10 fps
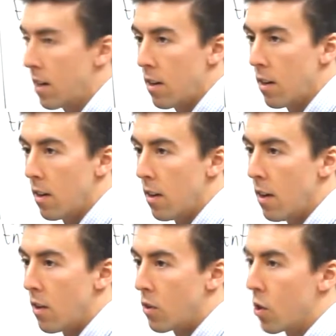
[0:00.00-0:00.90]
here.
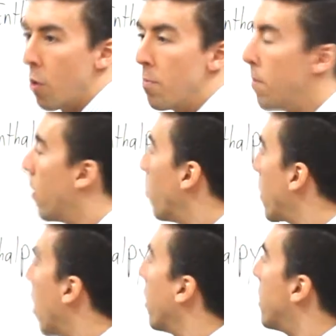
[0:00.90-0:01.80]
So we
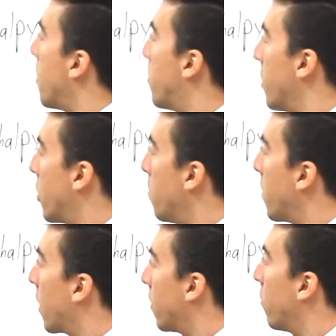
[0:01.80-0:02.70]
call it deposition
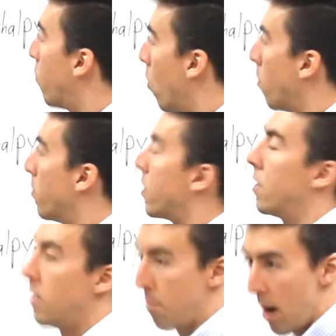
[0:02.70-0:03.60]
because it forms
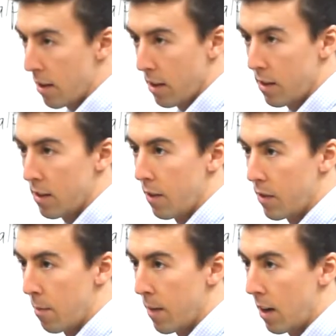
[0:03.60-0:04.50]
deposits of
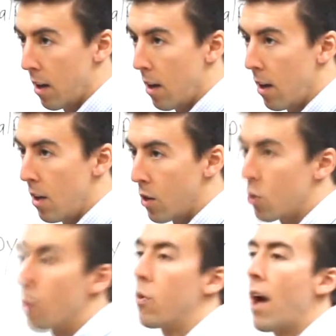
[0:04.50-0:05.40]
something.
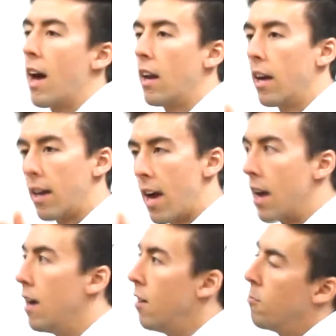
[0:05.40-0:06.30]
So if you had like
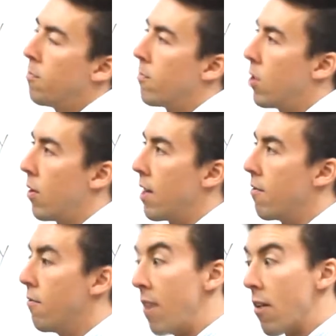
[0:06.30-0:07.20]
a
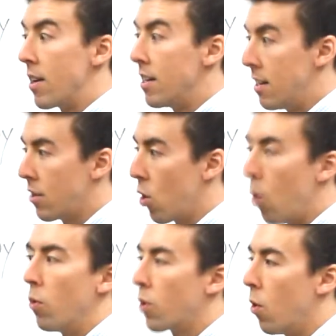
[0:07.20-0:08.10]
very
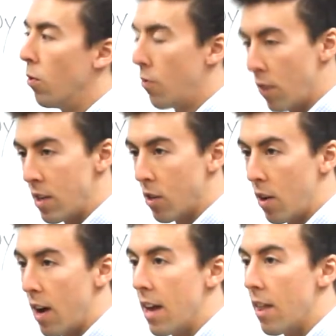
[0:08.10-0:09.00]
cold
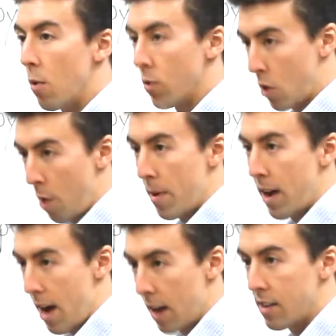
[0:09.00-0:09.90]
freezer and there was carbon
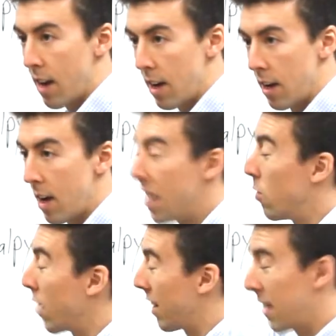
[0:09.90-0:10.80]
dioxide in it and
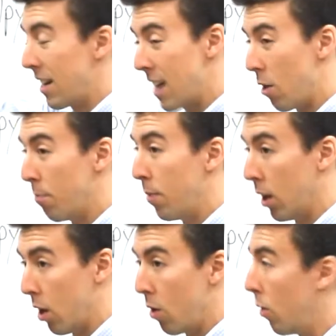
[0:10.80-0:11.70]
you got that down
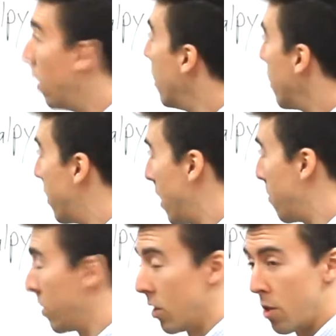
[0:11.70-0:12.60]
below the
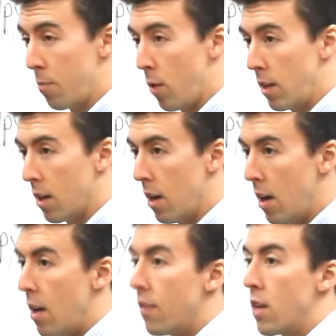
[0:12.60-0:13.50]
deposition point,
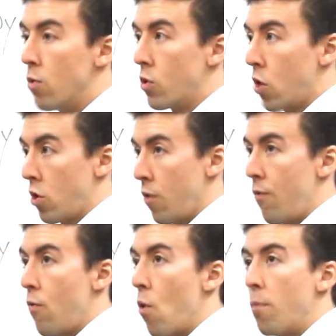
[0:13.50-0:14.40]
then you would start to
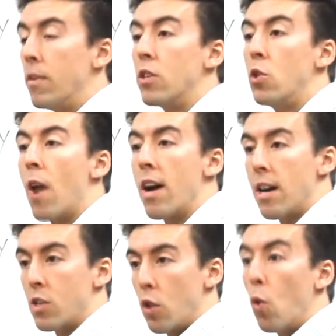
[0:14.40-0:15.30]
form this dry
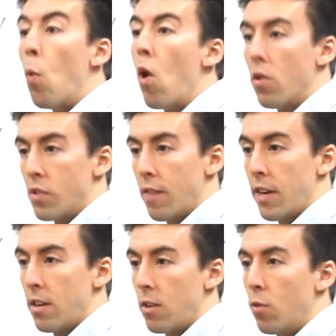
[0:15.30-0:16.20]
ice on the walls of
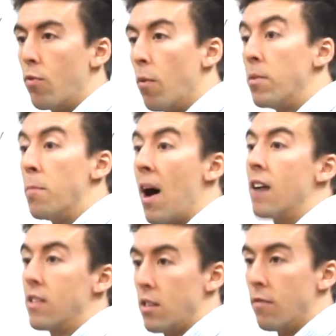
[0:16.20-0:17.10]
it. You would form
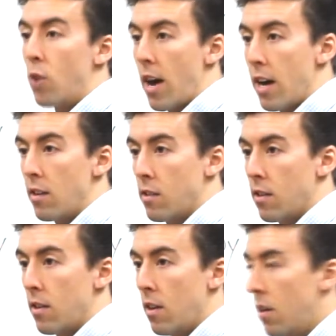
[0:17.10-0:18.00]
deposits of dry ice.
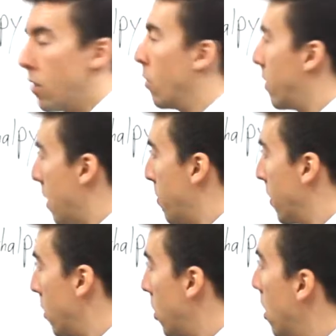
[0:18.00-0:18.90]
So it's
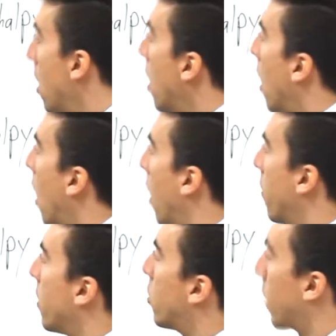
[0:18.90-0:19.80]
deposition.
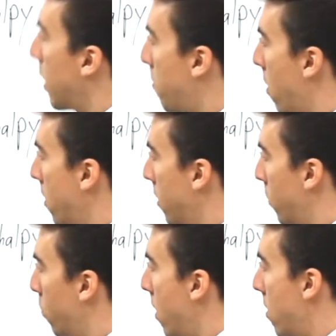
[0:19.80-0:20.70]
The tricky part
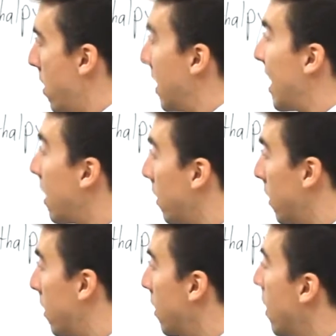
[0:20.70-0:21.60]
is where in
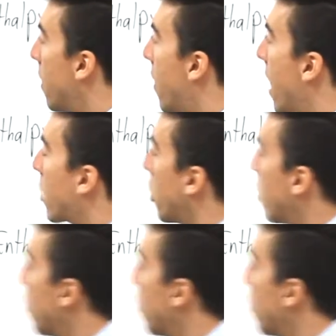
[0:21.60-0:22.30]
England they actually